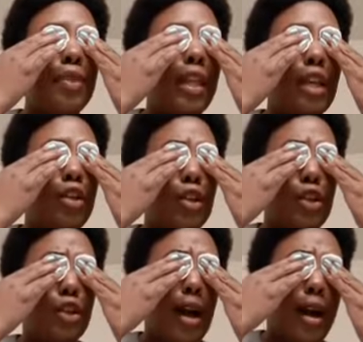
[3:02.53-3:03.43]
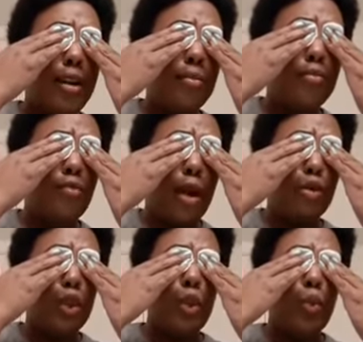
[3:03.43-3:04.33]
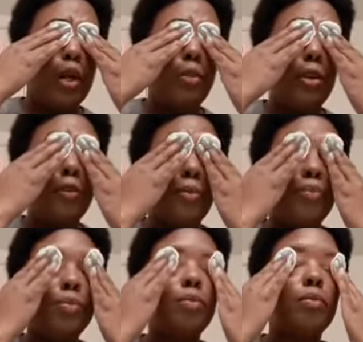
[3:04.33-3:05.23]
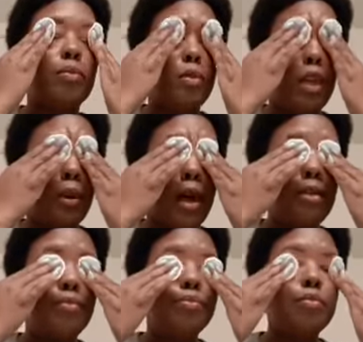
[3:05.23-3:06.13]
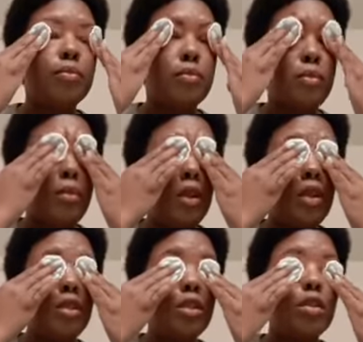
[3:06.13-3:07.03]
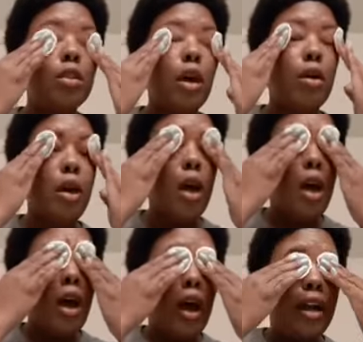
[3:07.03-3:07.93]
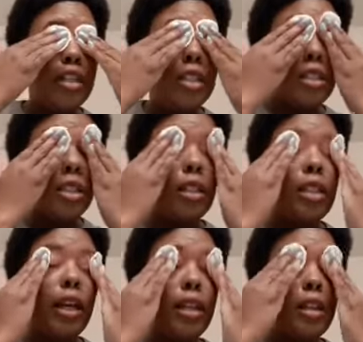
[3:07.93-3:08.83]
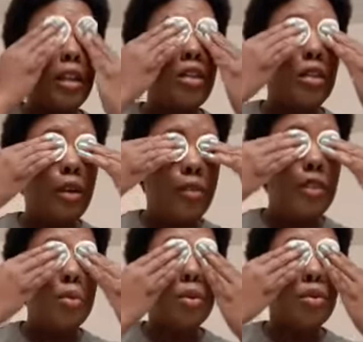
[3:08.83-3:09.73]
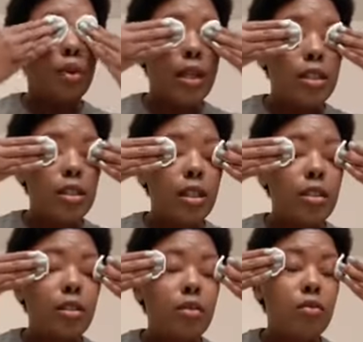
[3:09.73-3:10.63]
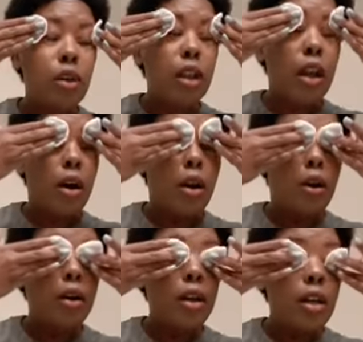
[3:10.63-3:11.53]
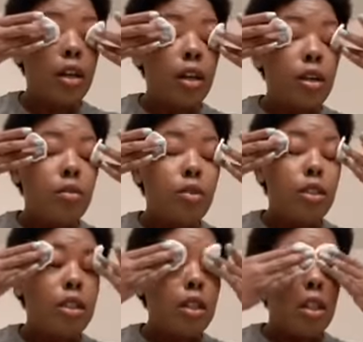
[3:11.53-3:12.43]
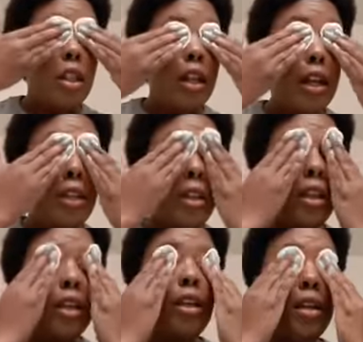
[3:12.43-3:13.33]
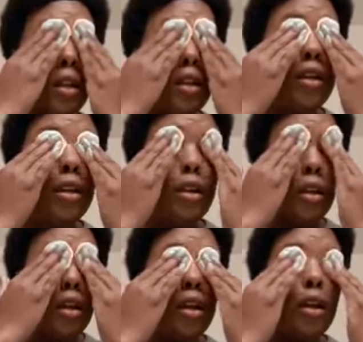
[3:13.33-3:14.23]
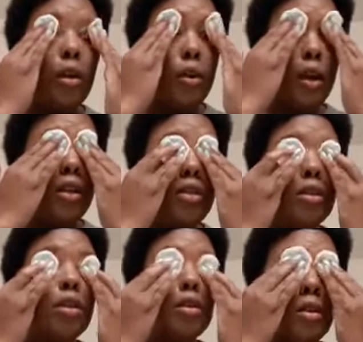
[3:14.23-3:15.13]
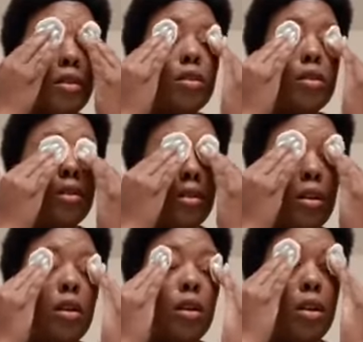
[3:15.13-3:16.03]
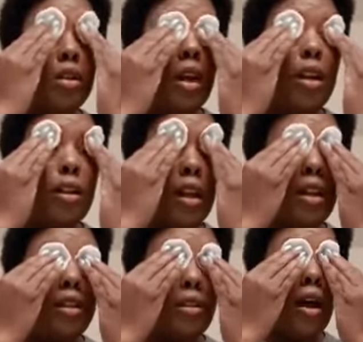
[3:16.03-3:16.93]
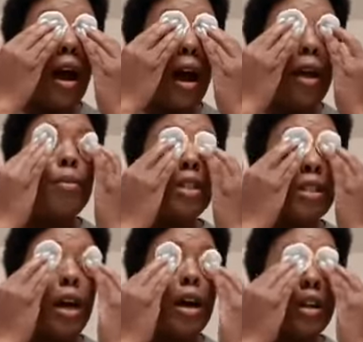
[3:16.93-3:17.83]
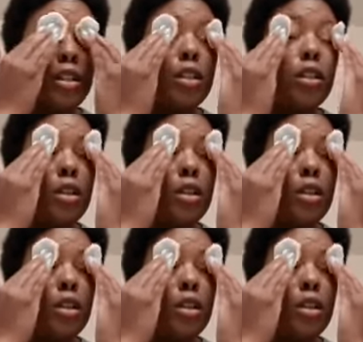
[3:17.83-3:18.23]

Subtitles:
like your cotton rounds don't want to move. There we go. So I just lightly, you don't have to press really hard. I'm just lightly going in circles. It's kind of like a little eye massage.